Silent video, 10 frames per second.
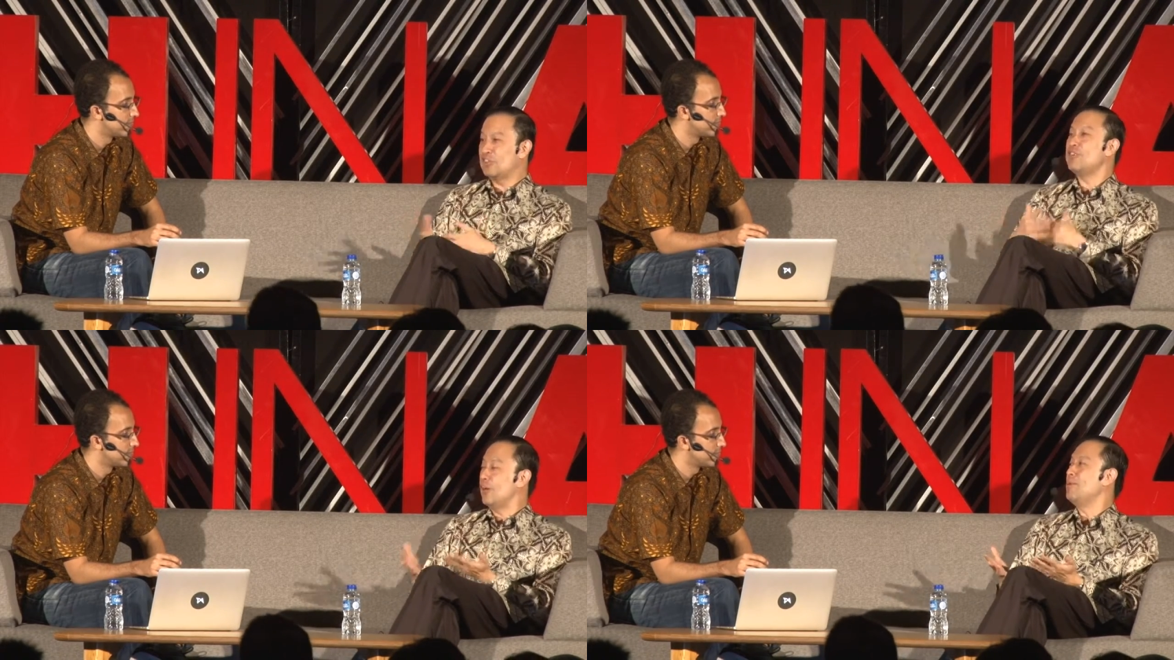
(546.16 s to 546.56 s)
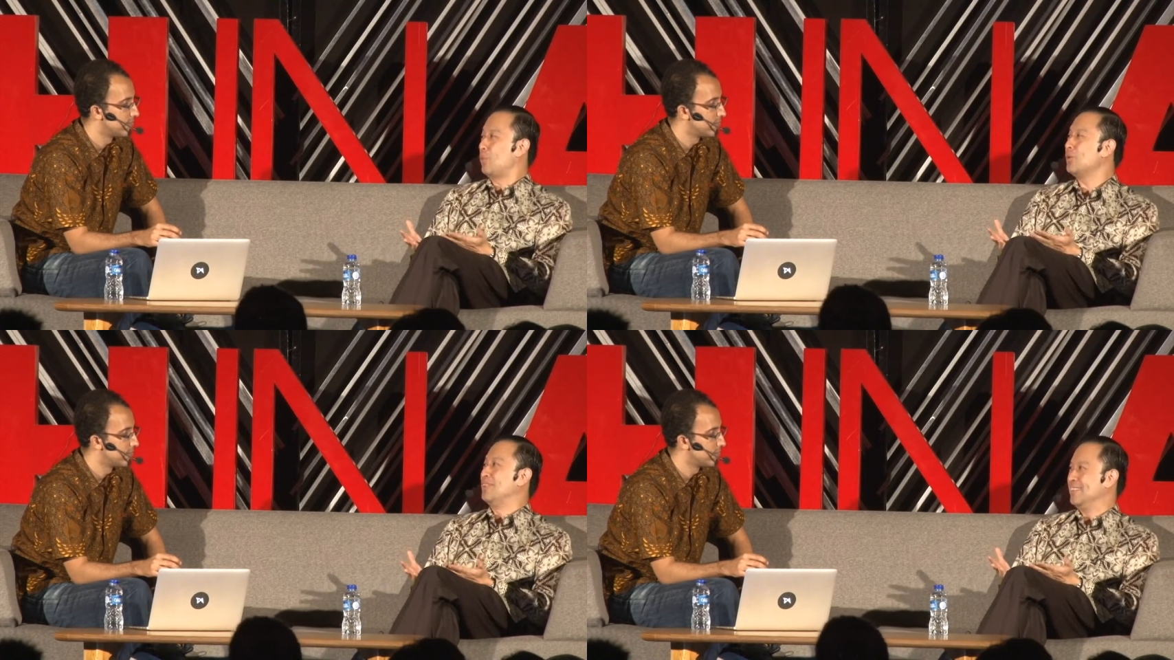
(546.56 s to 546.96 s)
Speaker 1: it's actually very
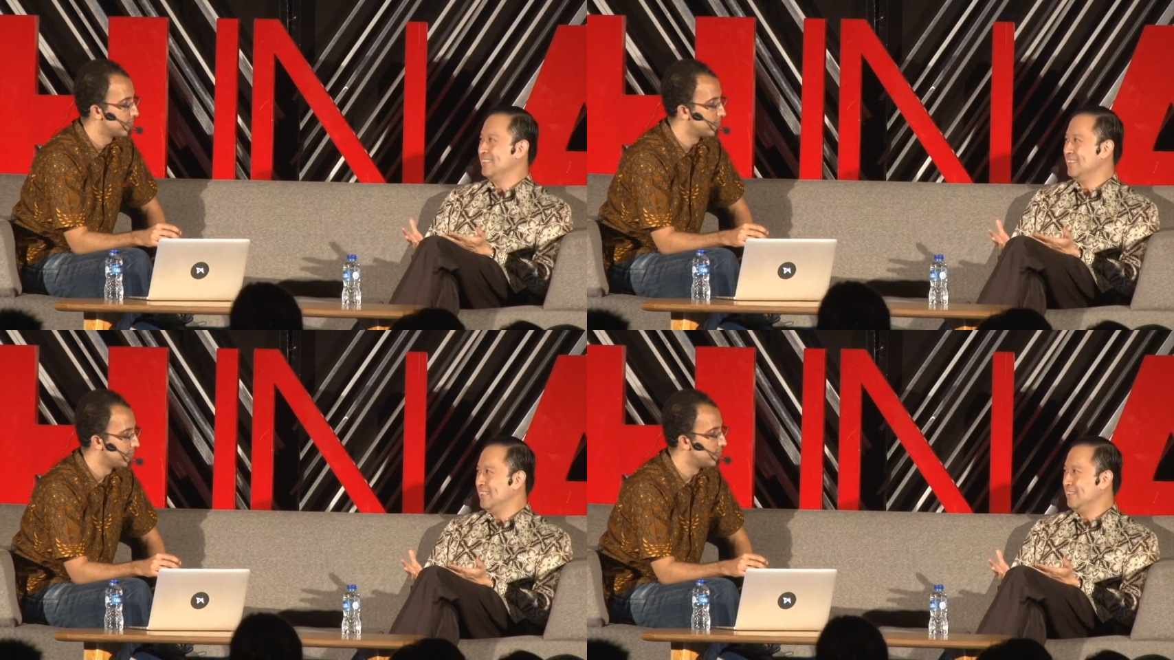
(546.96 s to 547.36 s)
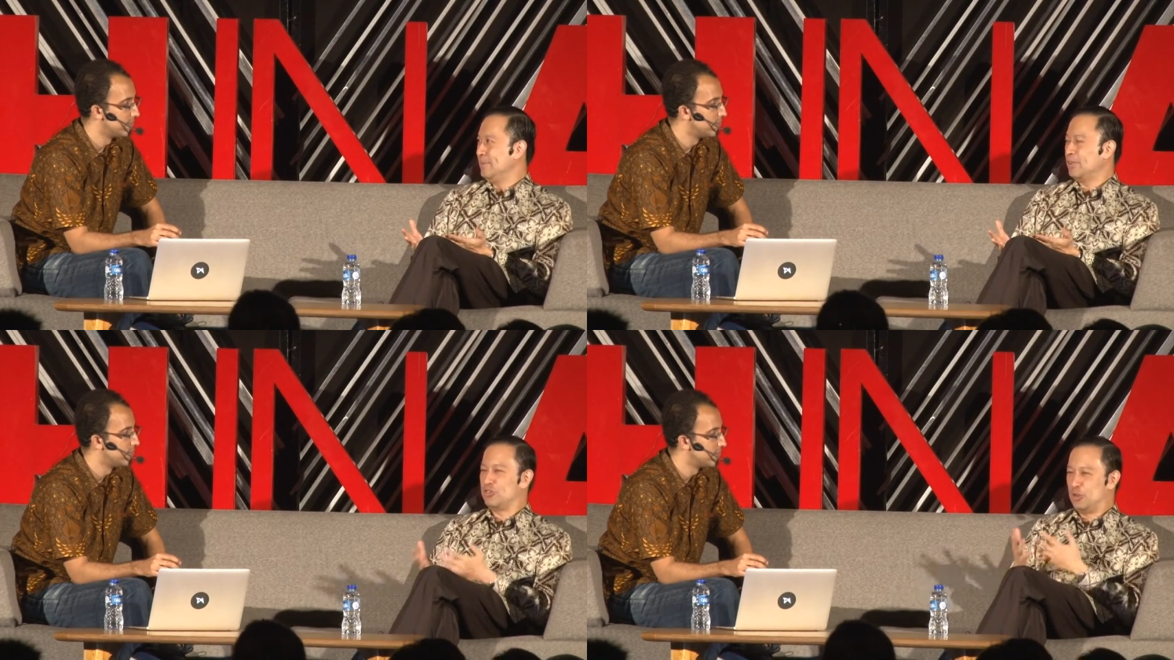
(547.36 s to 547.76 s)
important,
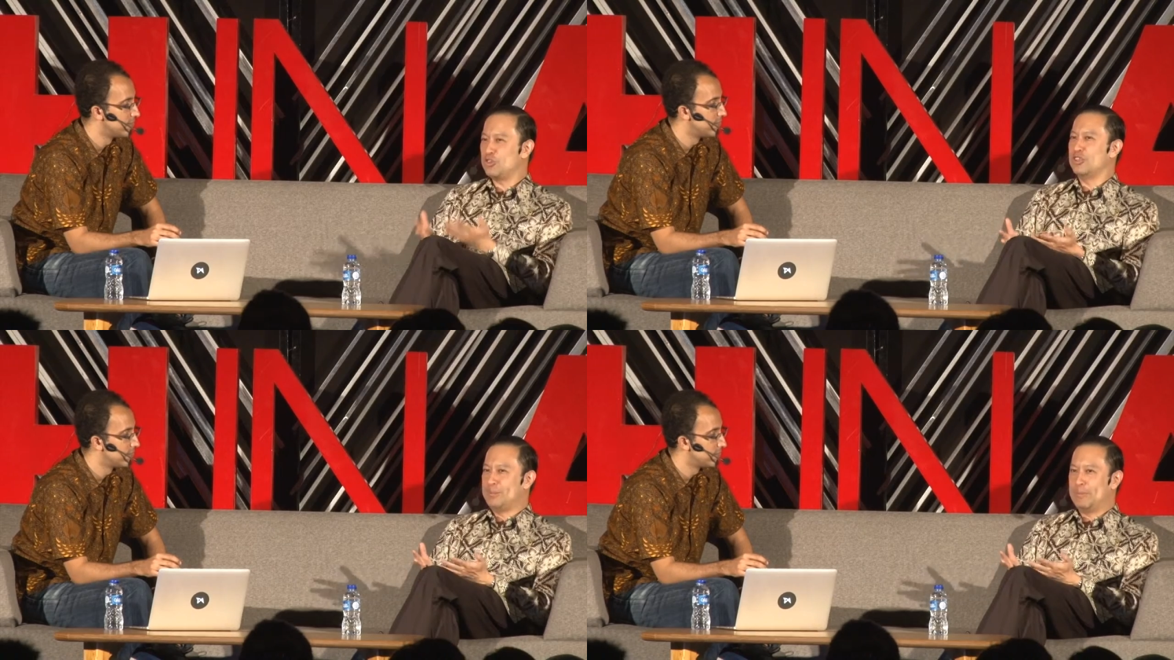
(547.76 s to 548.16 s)
because those are the